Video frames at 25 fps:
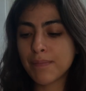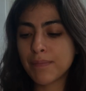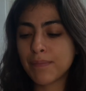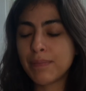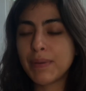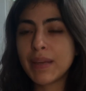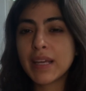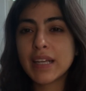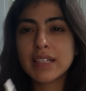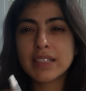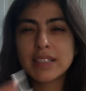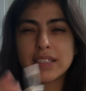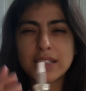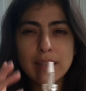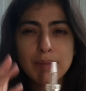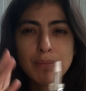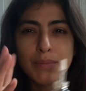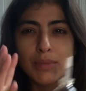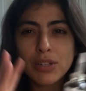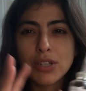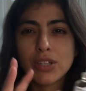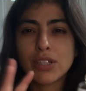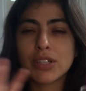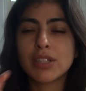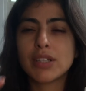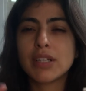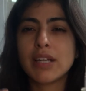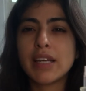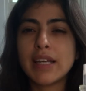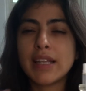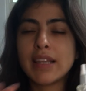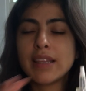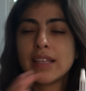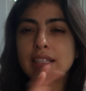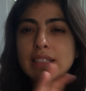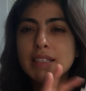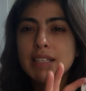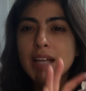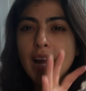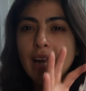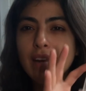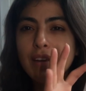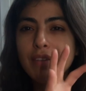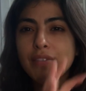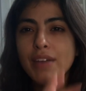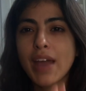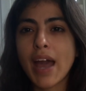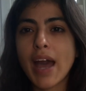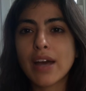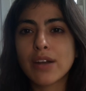being similar in this
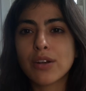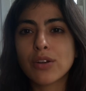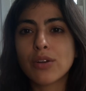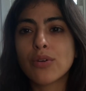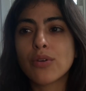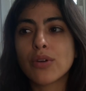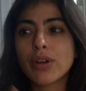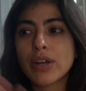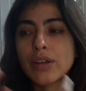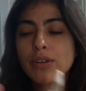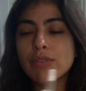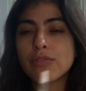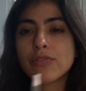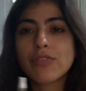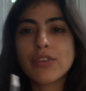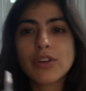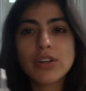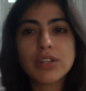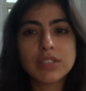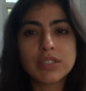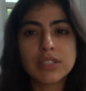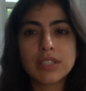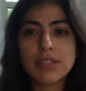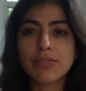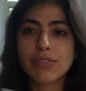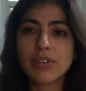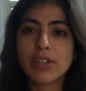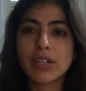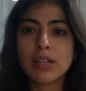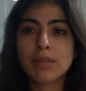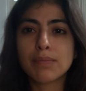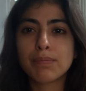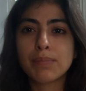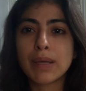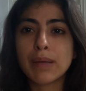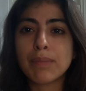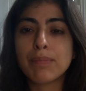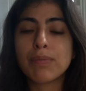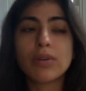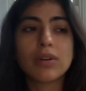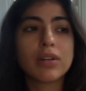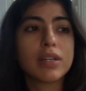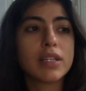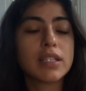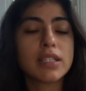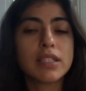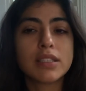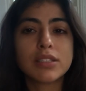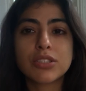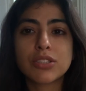kind of category for different people.
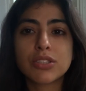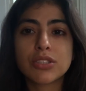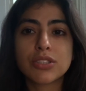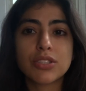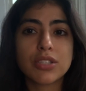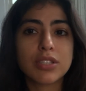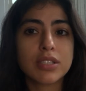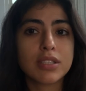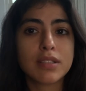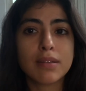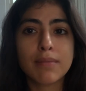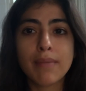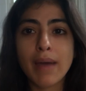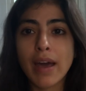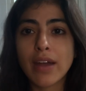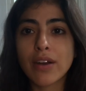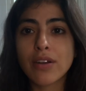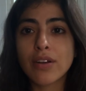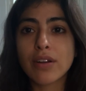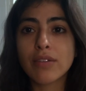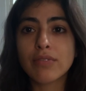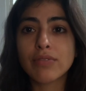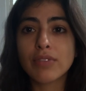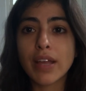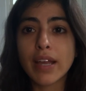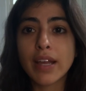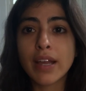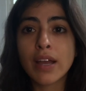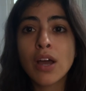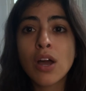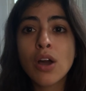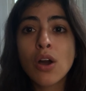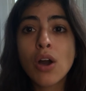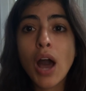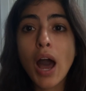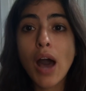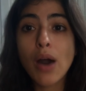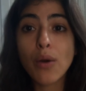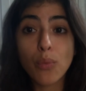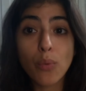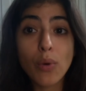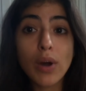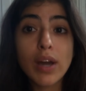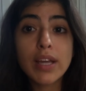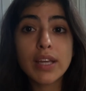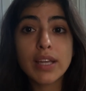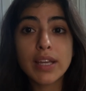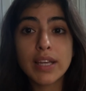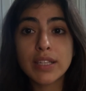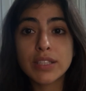It's just a matter of like,
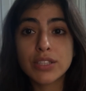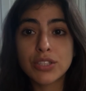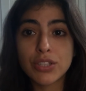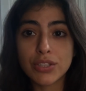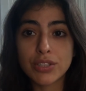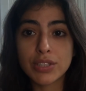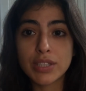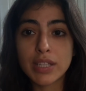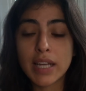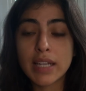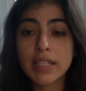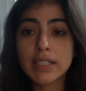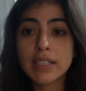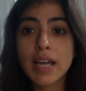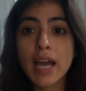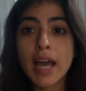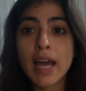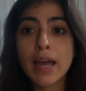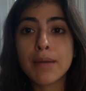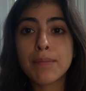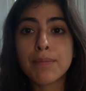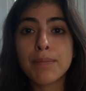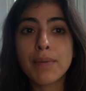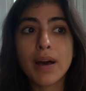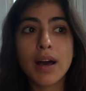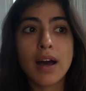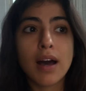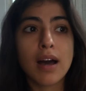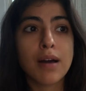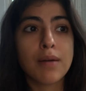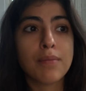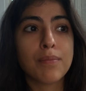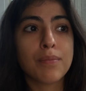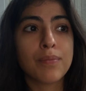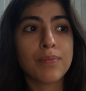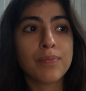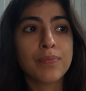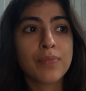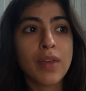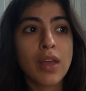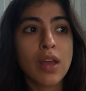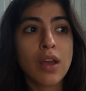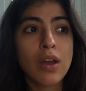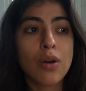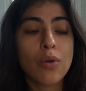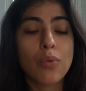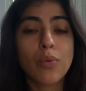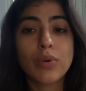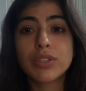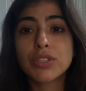what is your skin type?
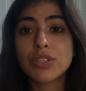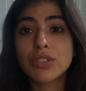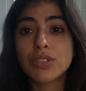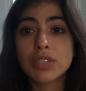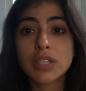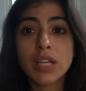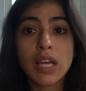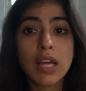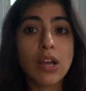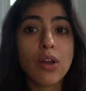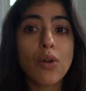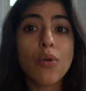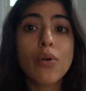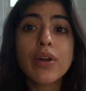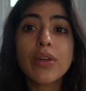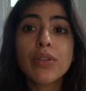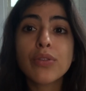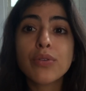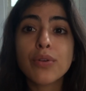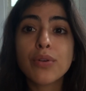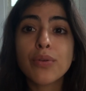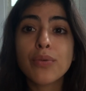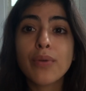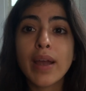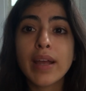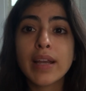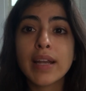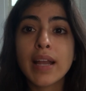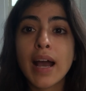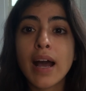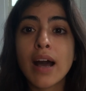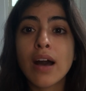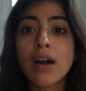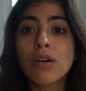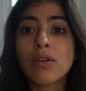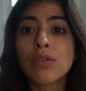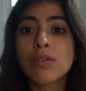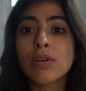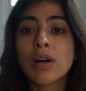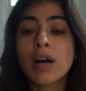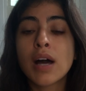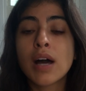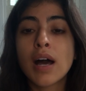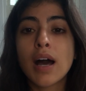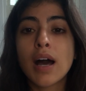What's your skin going through right now?